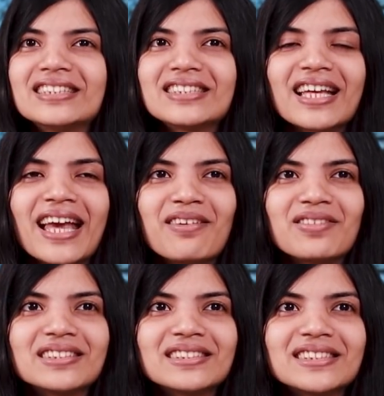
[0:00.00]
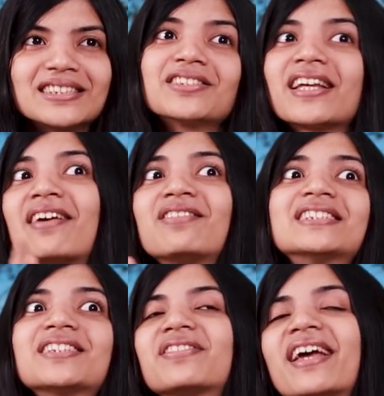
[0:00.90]
into the heavens, into the
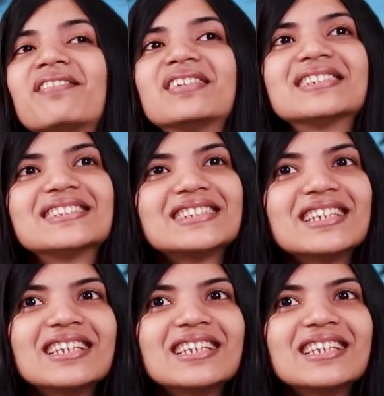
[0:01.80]
heavens of the heavens.